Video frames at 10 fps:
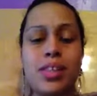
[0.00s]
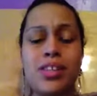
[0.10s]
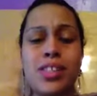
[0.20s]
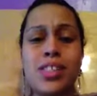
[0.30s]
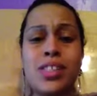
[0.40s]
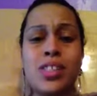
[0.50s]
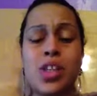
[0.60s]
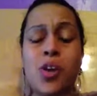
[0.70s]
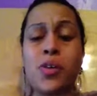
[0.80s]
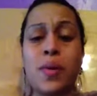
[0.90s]
just
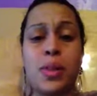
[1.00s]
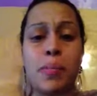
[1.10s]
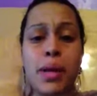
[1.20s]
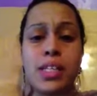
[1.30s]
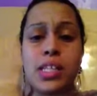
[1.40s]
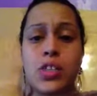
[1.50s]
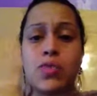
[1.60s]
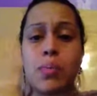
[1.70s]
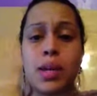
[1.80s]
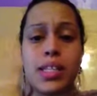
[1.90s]
starting at the basics
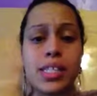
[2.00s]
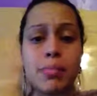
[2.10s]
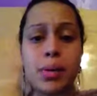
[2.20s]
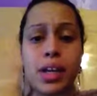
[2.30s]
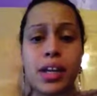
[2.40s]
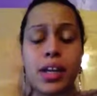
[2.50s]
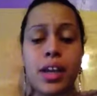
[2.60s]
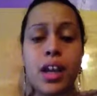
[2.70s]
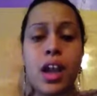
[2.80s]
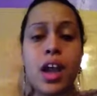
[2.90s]
from lesson
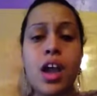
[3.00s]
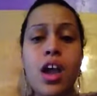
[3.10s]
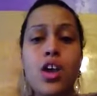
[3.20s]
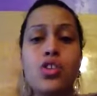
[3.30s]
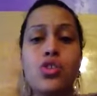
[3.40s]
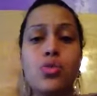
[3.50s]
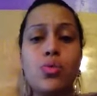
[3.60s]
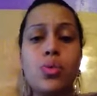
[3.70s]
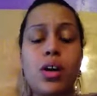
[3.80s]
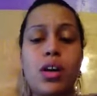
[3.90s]
planning to